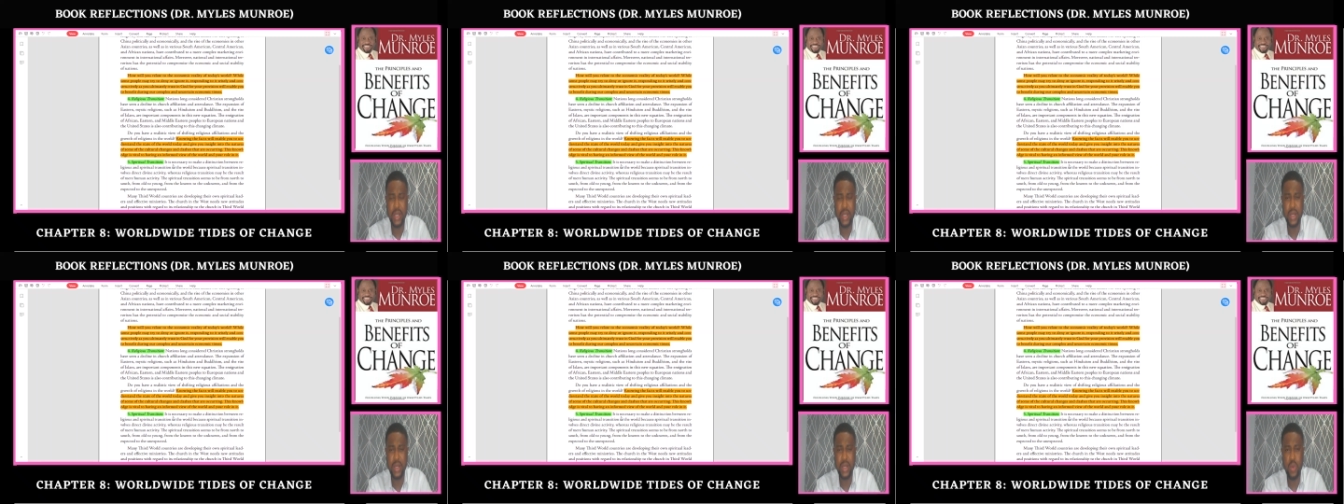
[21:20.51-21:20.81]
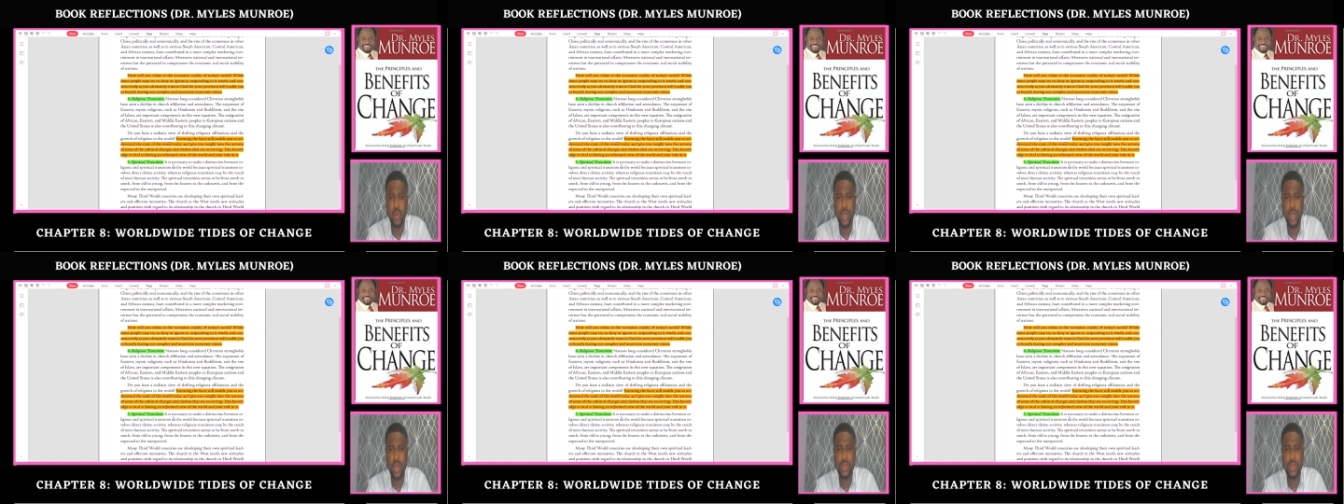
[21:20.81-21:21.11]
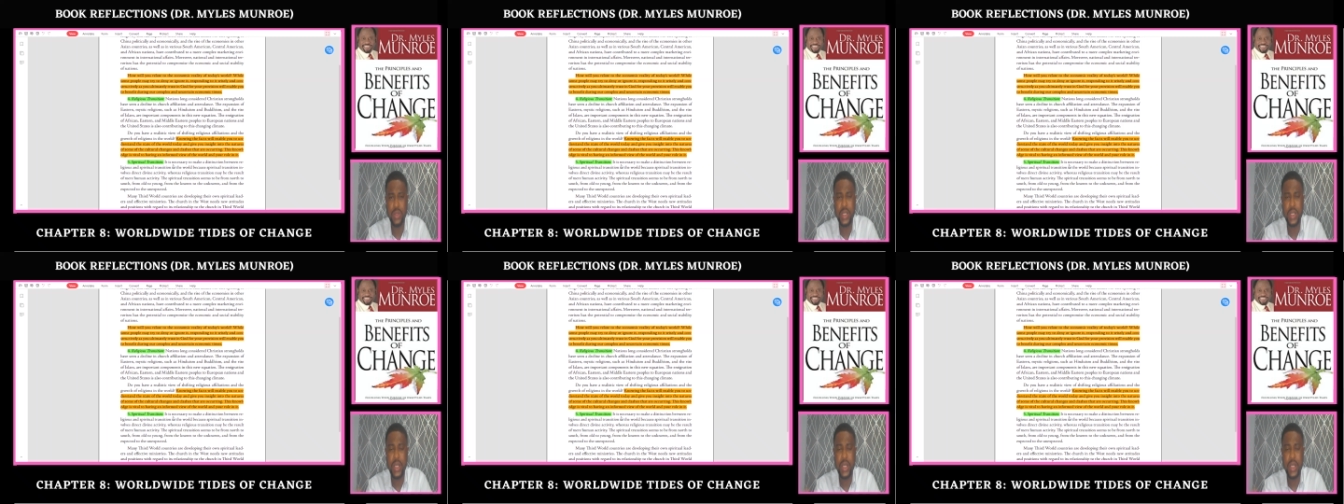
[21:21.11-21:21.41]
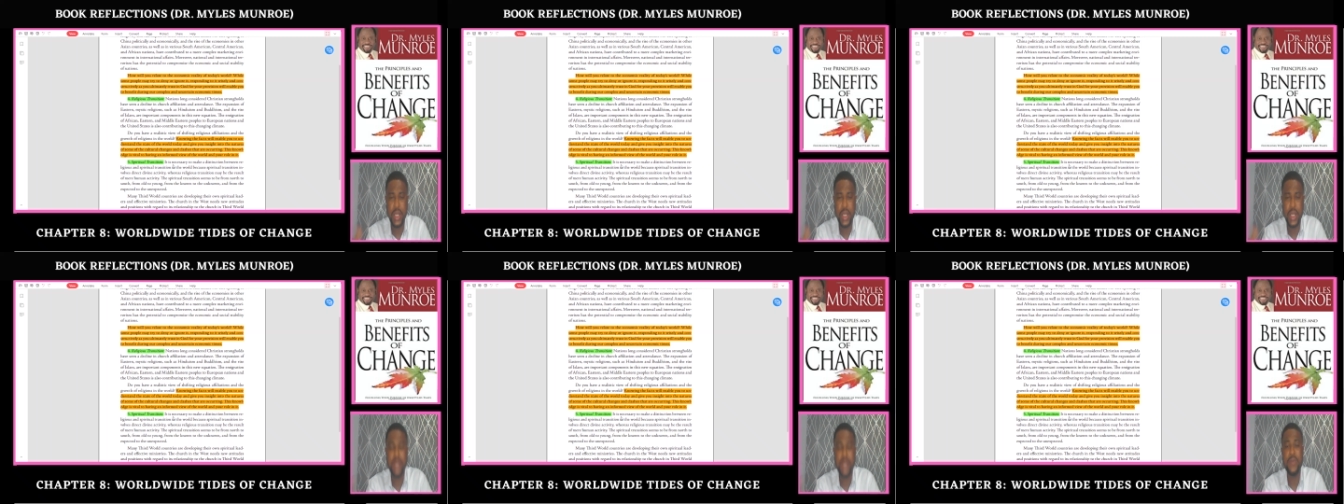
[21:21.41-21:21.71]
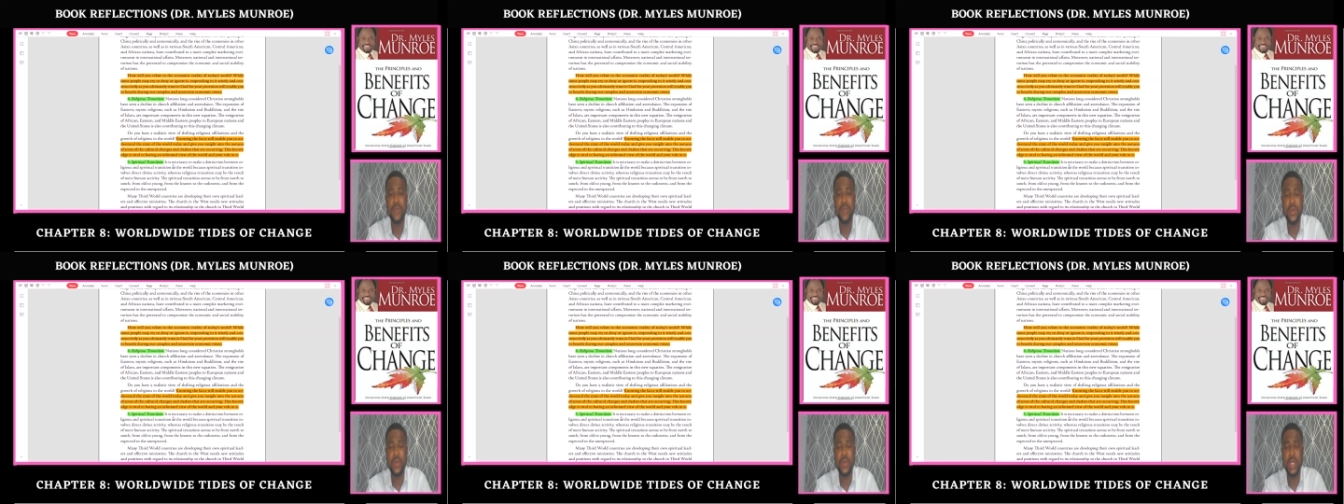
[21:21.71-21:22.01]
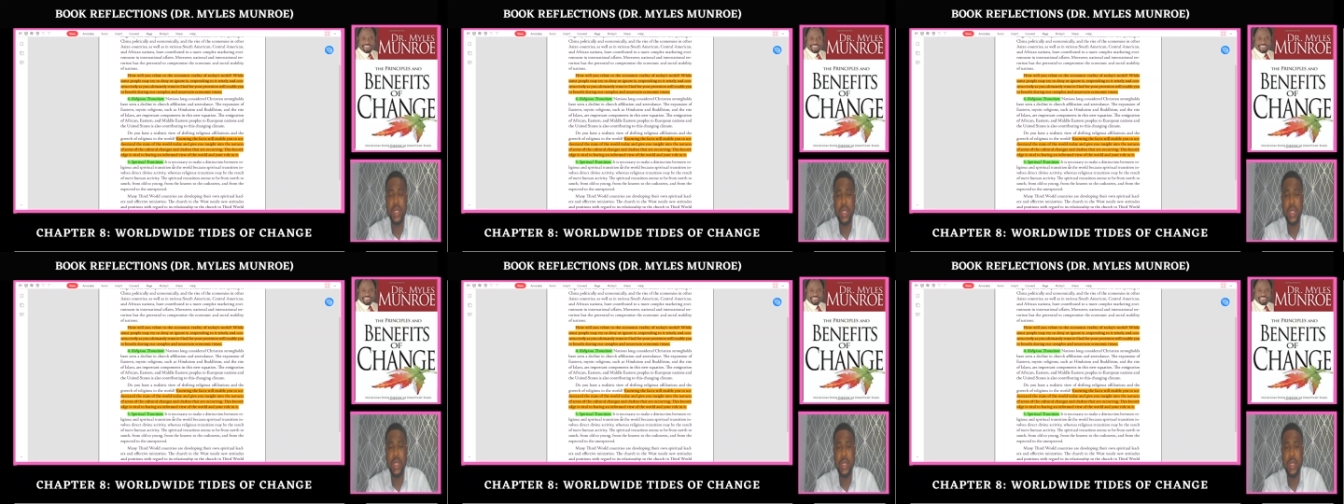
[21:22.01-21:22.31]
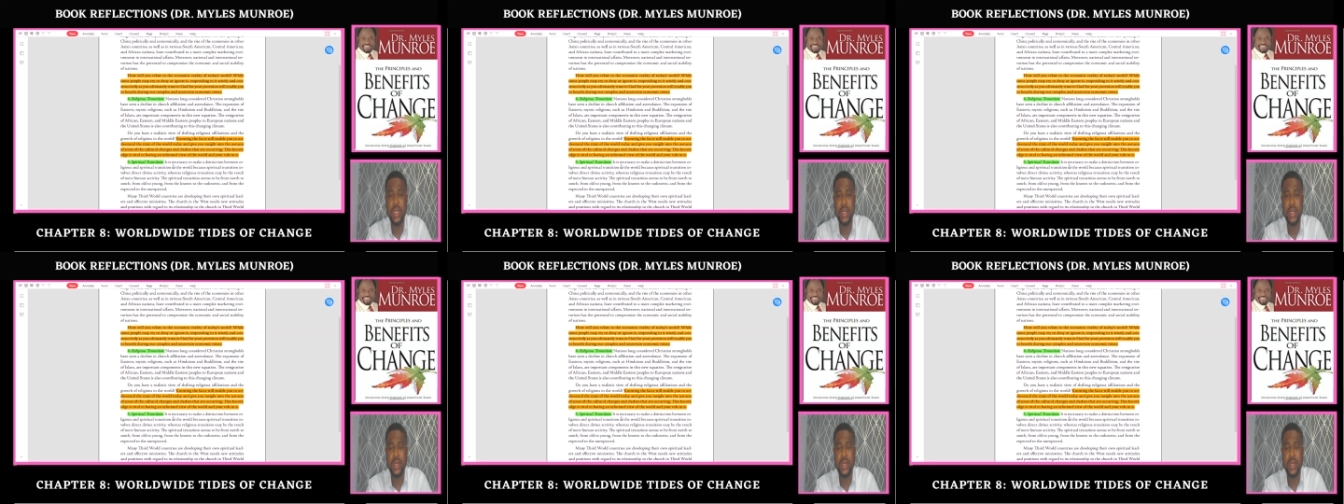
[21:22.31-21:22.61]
the world is very key,